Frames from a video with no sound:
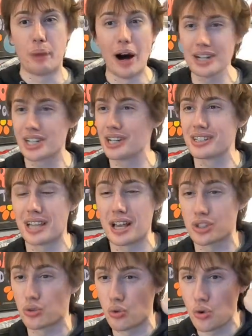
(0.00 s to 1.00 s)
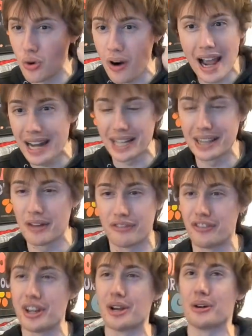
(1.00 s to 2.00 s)
punches us right in the
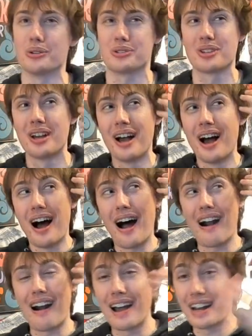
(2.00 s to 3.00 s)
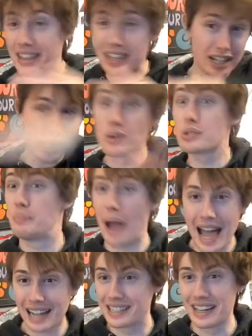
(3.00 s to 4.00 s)
feels. All right? And then it goes
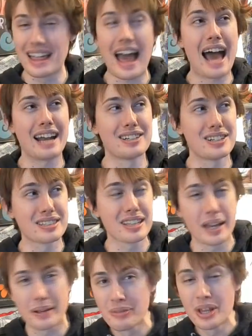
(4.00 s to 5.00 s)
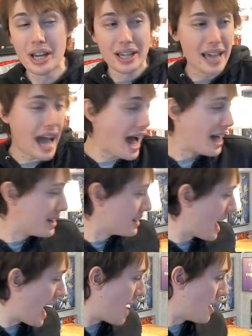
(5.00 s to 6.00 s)
back to that. It's just like, yeah.
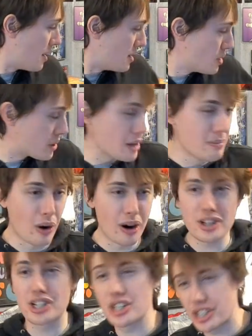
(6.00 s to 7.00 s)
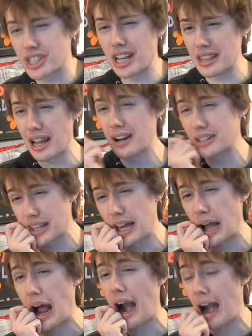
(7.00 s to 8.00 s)
Yukimura's just sitting there. He's like,
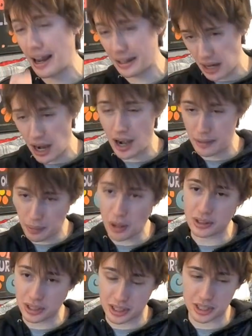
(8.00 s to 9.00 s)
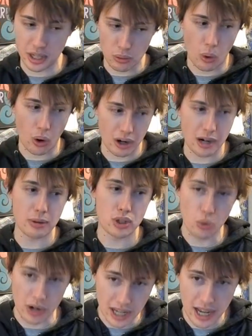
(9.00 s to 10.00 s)
all right, Baltic Sea War number
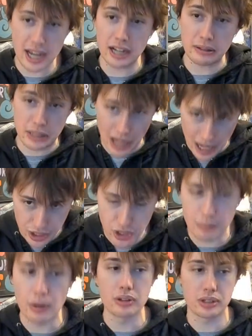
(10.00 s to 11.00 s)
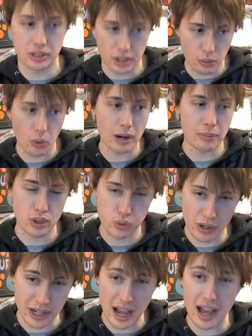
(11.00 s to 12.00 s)
28. Gotcha. Baltic Sea War number
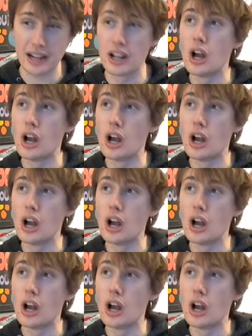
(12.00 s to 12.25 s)
29.